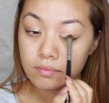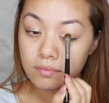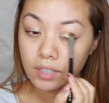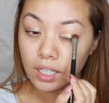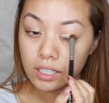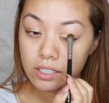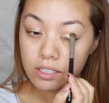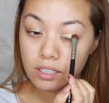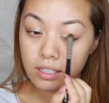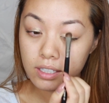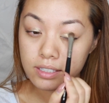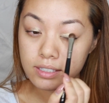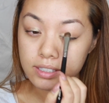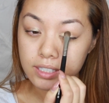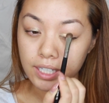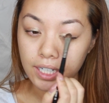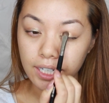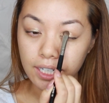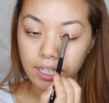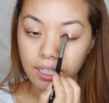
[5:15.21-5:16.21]
And to this
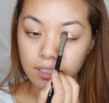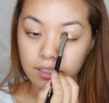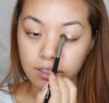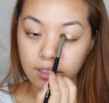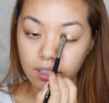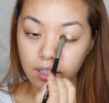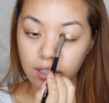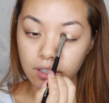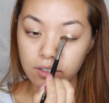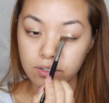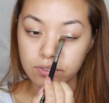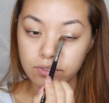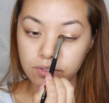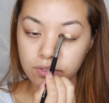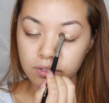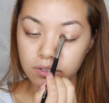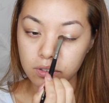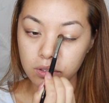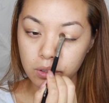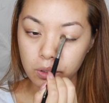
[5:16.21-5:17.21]
day, I
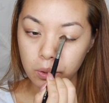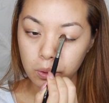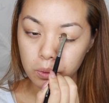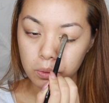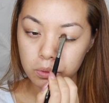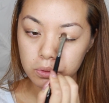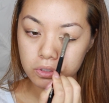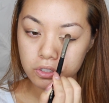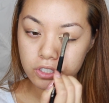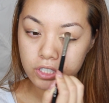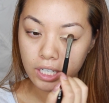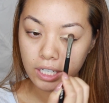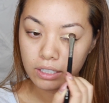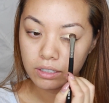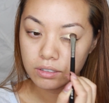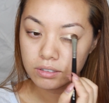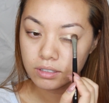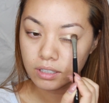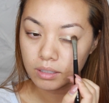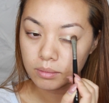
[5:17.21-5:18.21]
love gold
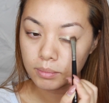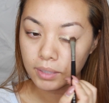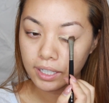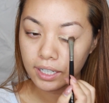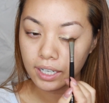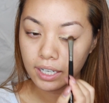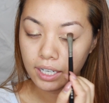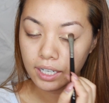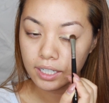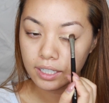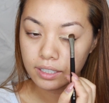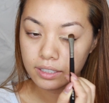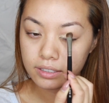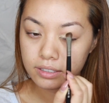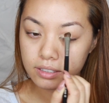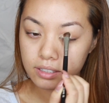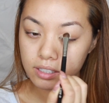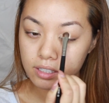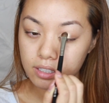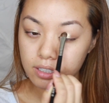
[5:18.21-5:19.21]
shadows on my
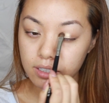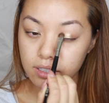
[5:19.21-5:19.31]
eyes.